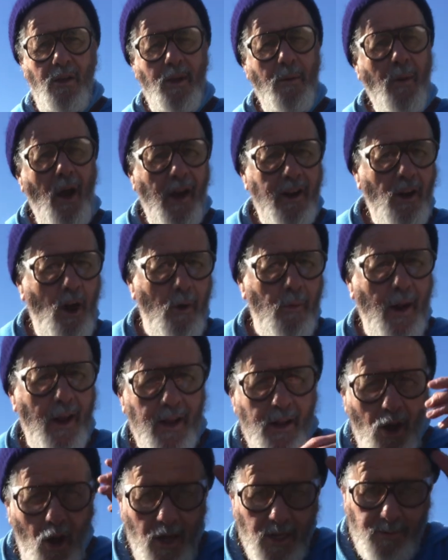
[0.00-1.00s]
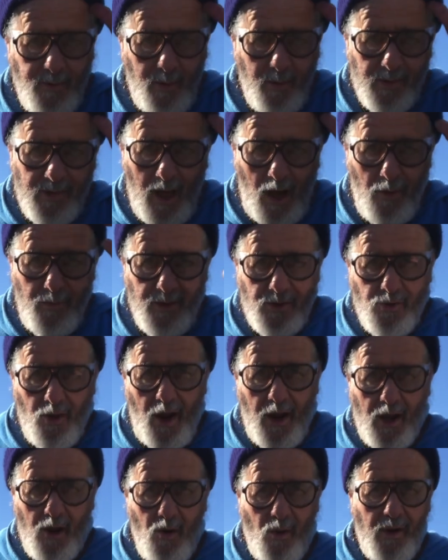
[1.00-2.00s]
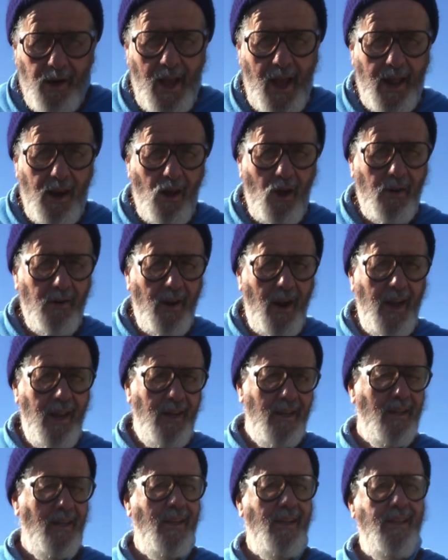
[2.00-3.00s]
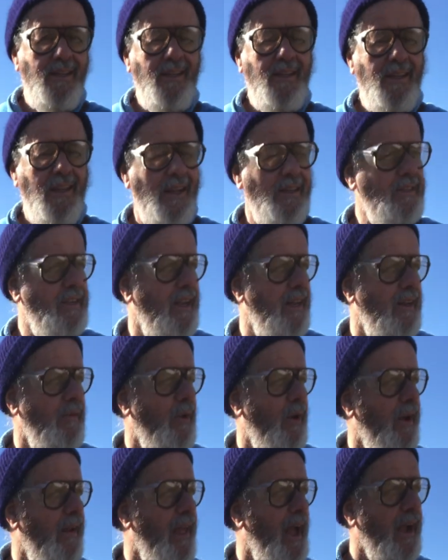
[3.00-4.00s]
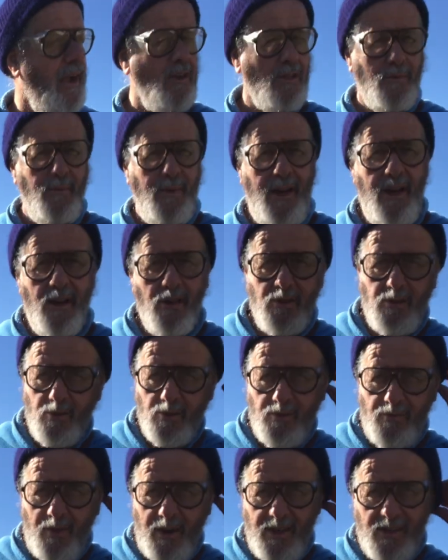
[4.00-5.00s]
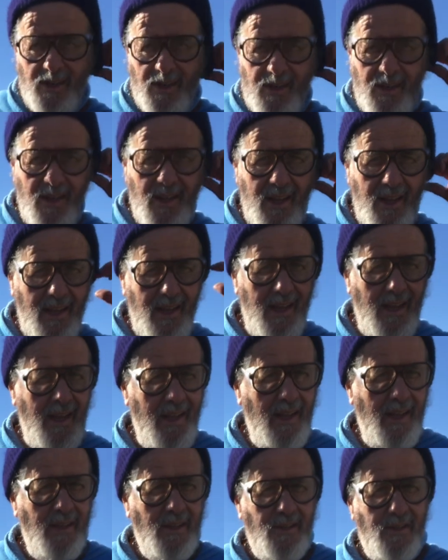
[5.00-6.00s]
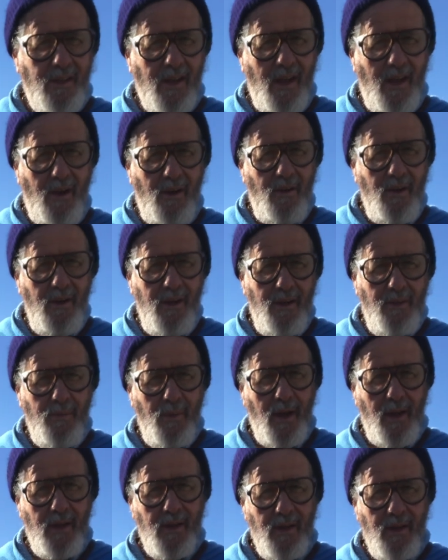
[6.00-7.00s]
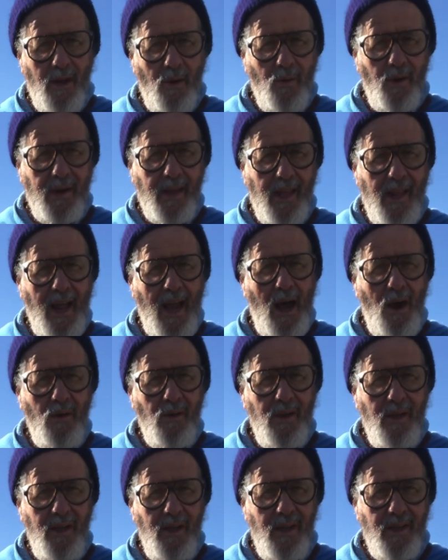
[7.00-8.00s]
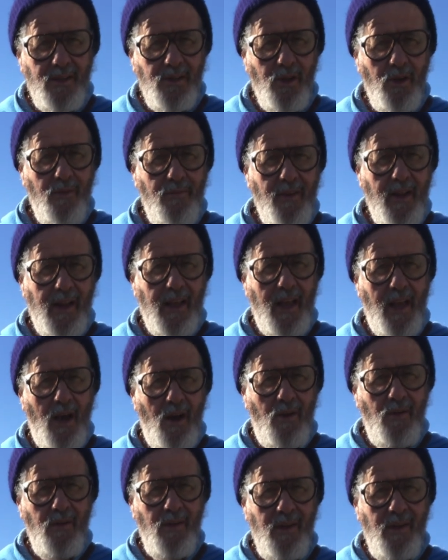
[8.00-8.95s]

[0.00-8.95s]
you might not recognize me without my tricorn hat on, right? I didn't wear that because my ears was freezing. So, but I want to get out, do a video.